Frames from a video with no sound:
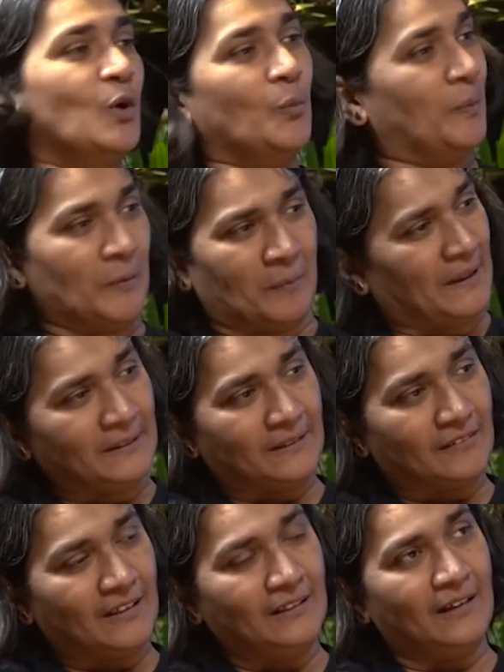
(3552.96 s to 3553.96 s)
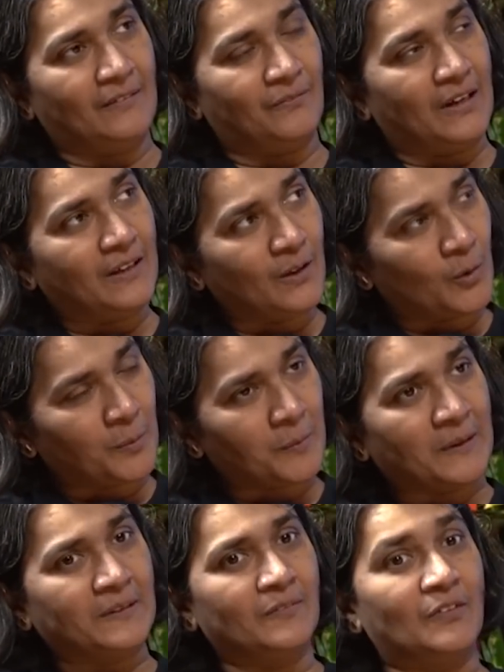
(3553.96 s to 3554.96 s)
open-minded, right? Like very
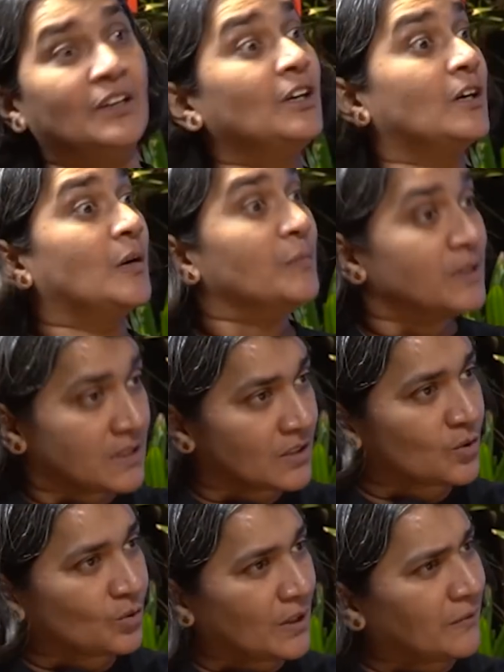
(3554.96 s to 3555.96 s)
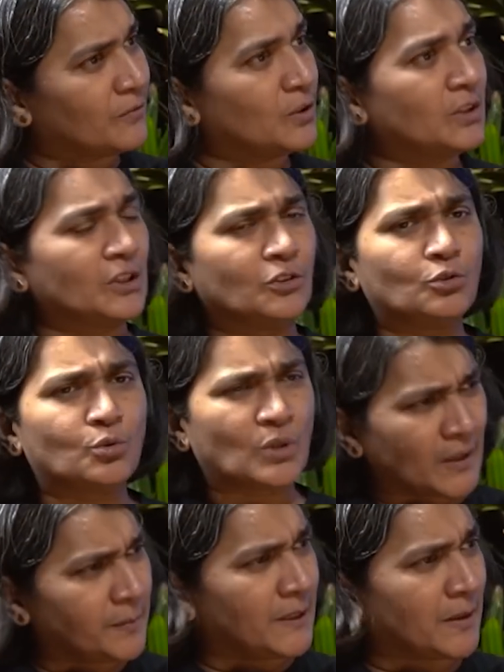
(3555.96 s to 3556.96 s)
open-minded, very committed to their work,
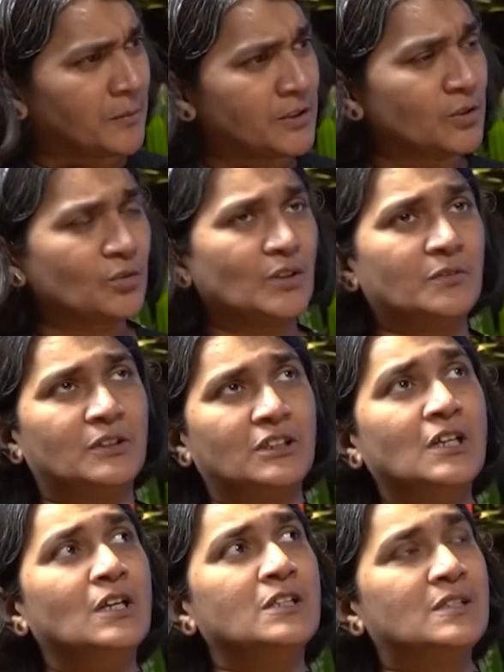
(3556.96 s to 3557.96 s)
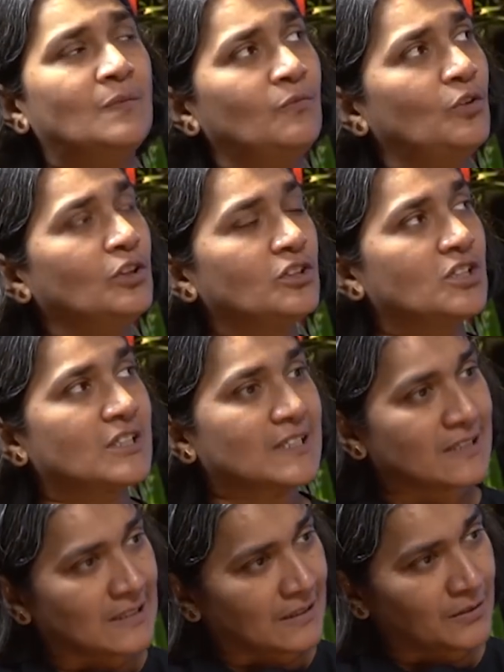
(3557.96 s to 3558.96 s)
incredibly committed to their work. Somewhat
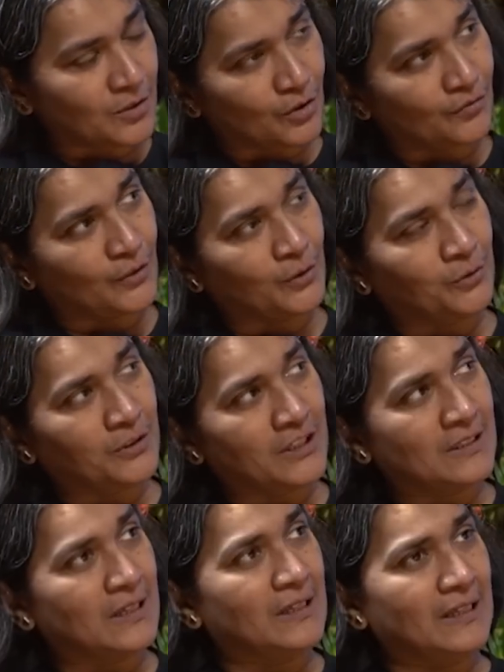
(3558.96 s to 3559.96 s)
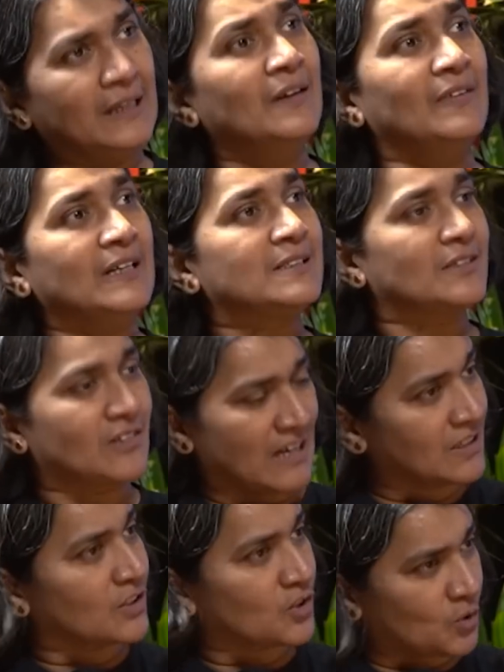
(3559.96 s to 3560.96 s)
sort of, in a way, it's a
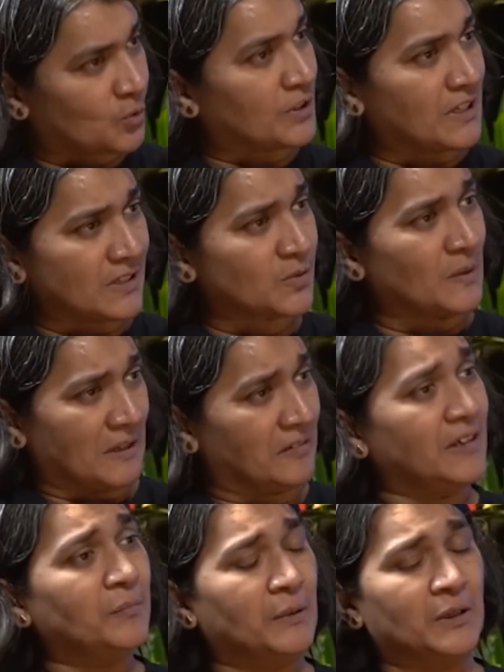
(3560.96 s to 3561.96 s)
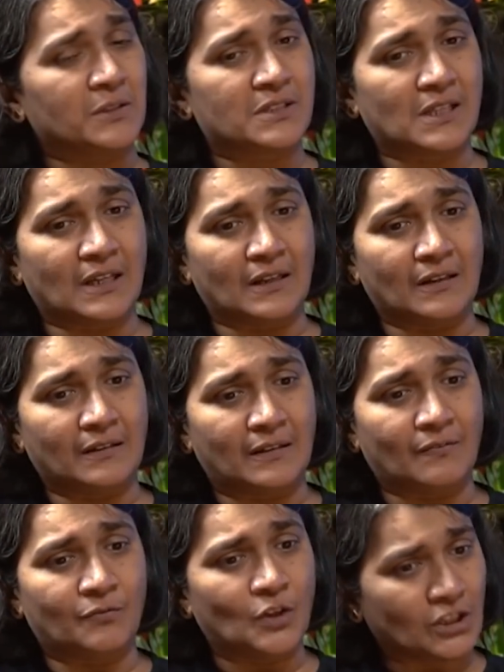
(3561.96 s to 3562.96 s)
tragic story as well, right? Because
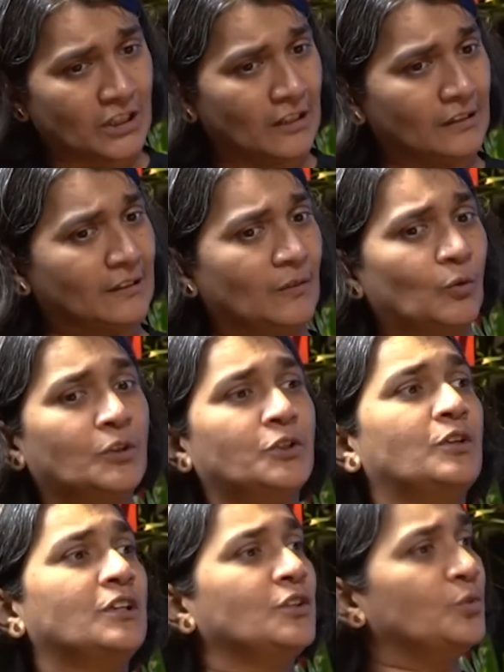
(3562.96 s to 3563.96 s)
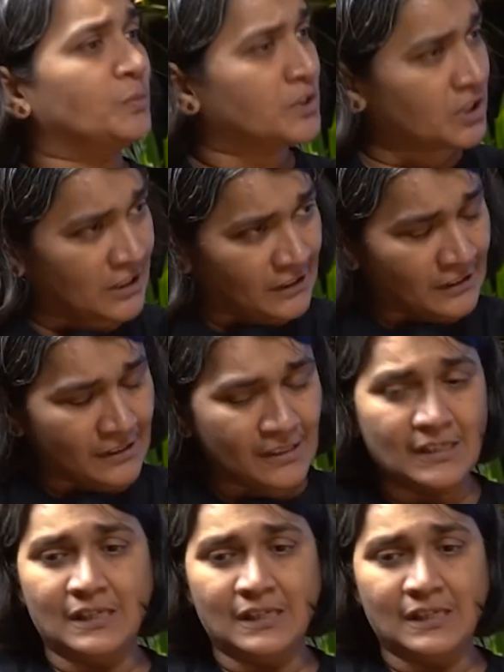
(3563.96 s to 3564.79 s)
they worked hard, they wanted to get a new machine.